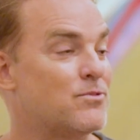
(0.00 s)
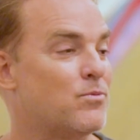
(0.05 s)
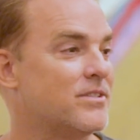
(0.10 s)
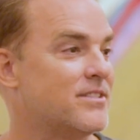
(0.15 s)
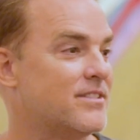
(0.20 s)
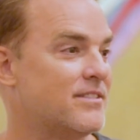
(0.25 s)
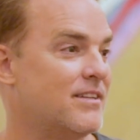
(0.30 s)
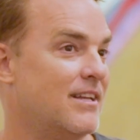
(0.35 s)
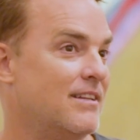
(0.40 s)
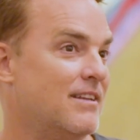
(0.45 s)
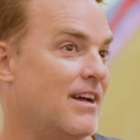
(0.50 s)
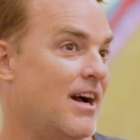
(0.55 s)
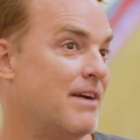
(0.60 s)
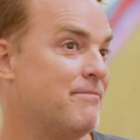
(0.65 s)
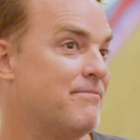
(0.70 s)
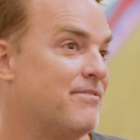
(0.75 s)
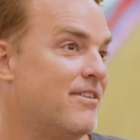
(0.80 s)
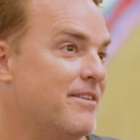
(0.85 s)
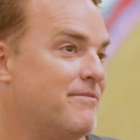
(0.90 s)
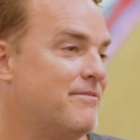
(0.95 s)
what I
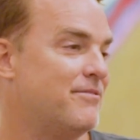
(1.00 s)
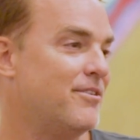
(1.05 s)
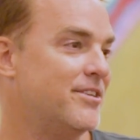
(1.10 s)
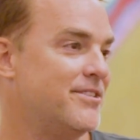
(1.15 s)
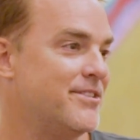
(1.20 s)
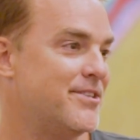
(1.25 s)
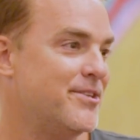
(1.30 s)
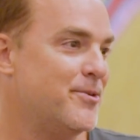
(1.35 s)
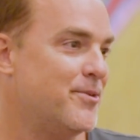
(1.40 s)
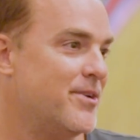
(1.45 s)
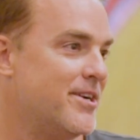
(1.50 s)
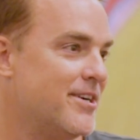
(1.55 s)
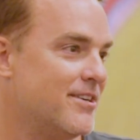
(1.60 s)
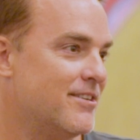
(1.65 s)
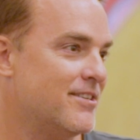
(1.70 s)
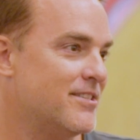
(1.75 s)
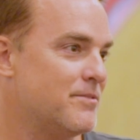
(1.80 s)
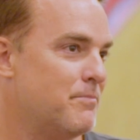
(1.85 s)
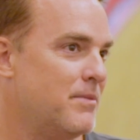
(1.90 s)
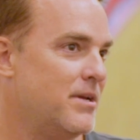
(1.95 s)
find fun too
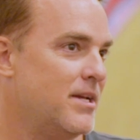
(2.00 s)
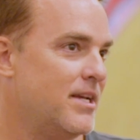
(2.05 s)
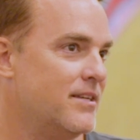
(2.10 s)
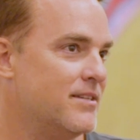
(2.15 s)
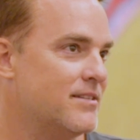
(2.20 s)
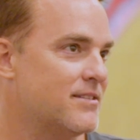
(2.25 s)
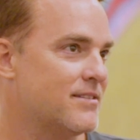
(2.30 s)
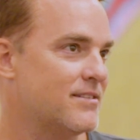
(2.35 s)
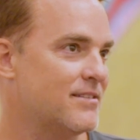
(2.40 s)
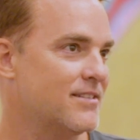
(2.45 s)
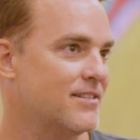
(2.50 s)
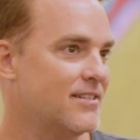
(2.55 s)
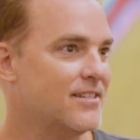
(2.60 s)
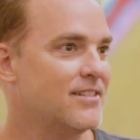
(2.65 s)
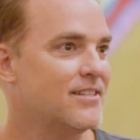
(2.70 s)
here is